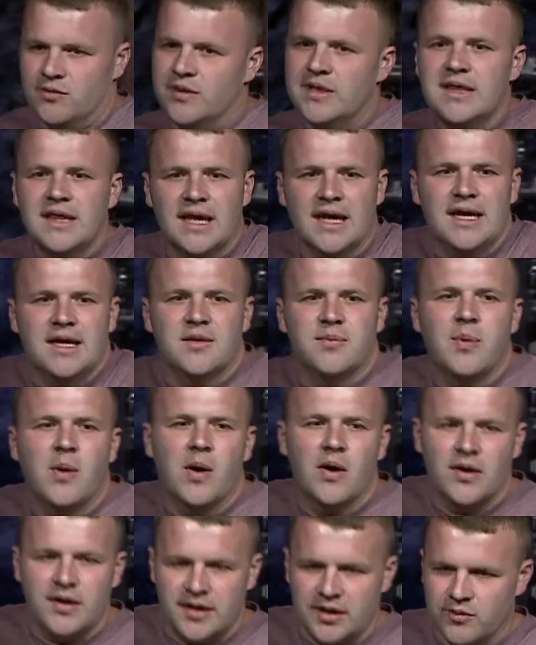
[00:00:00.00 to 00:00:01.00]
We like
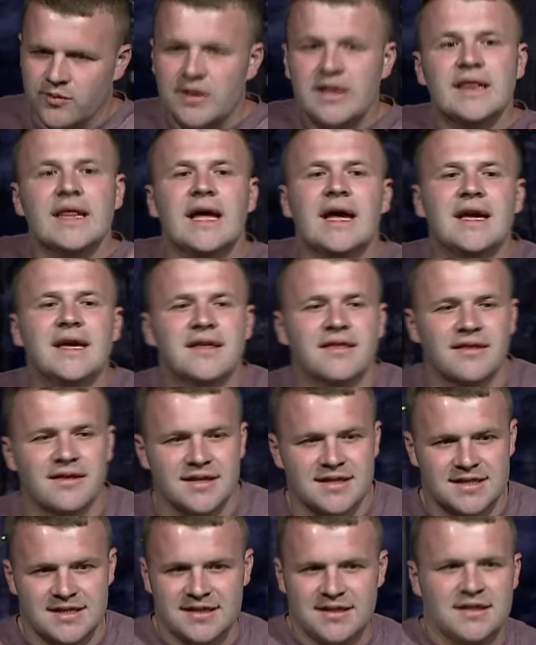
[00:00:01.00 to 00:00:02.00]
partying. We like
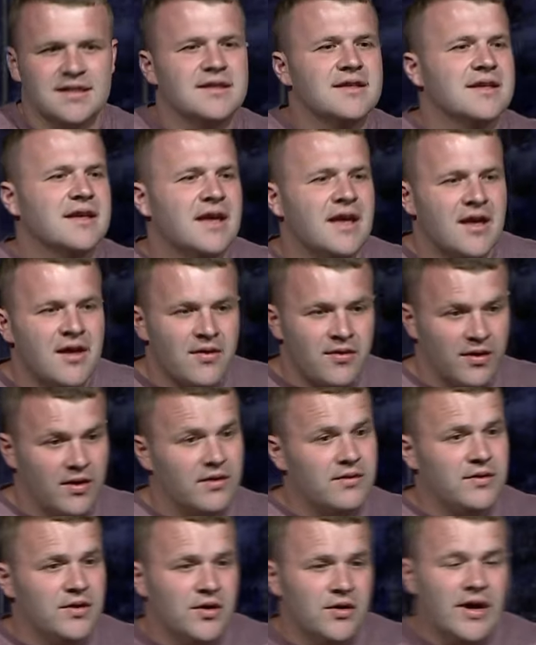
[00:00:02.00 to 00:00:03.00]
this.
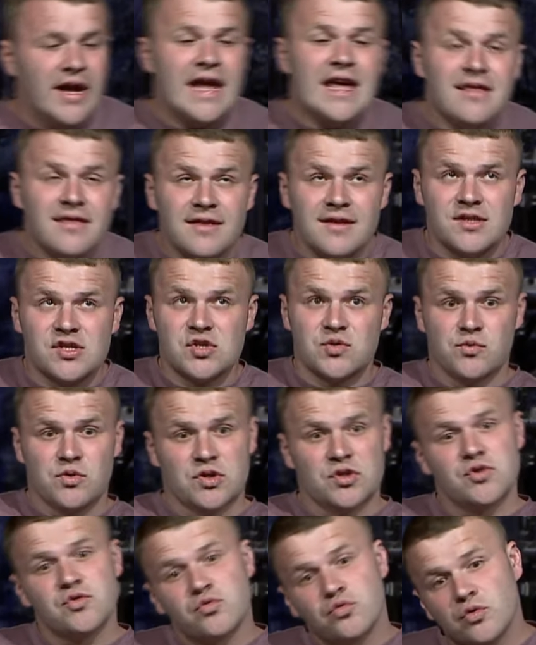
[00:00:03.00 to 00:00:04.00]
The atheism
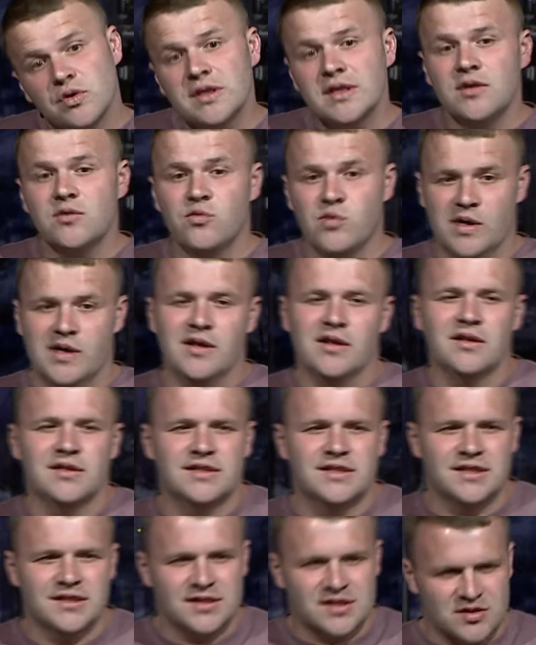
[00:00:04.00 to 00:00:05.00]
works really well
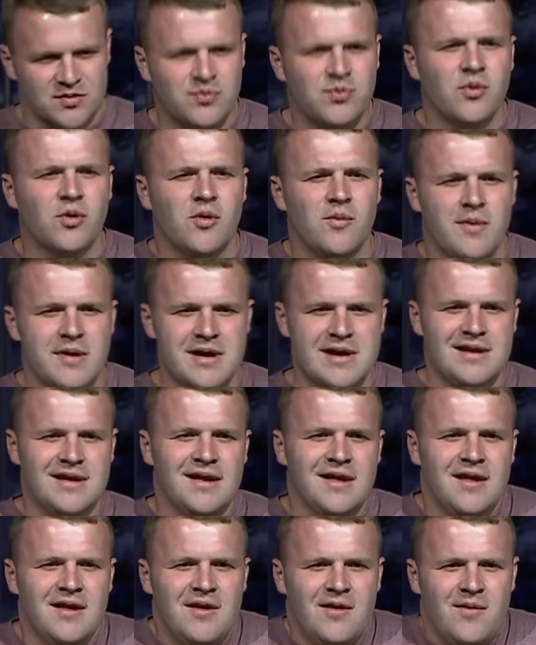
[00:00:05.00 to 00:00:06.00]
to support
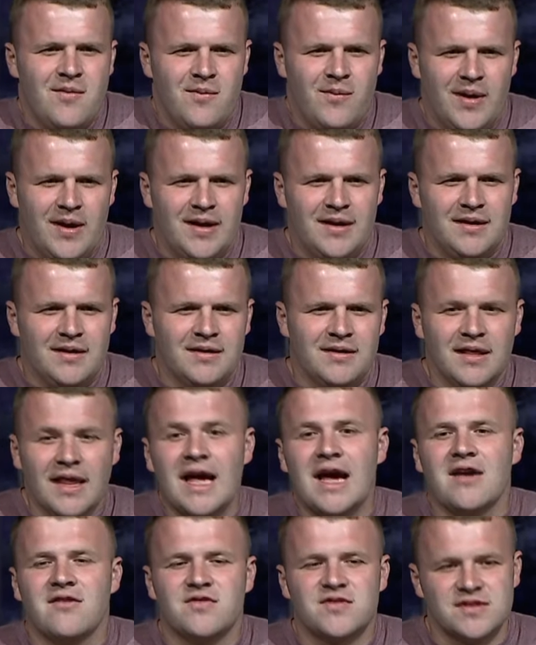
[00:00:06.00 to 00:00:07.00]
my
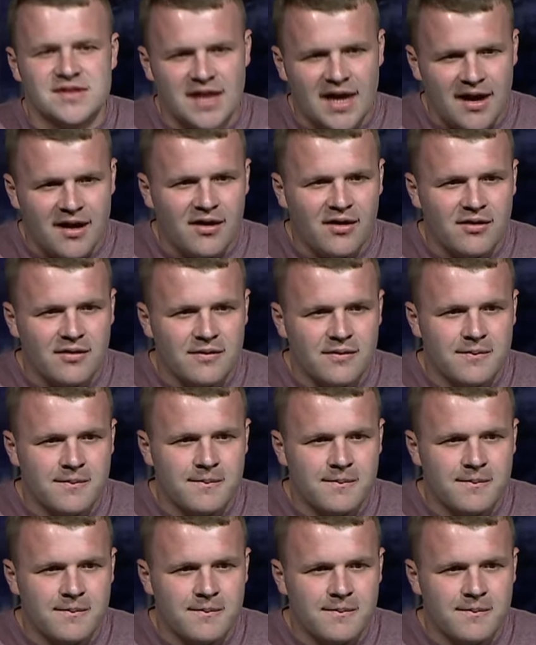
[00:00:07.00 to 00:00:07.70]
lifestyle.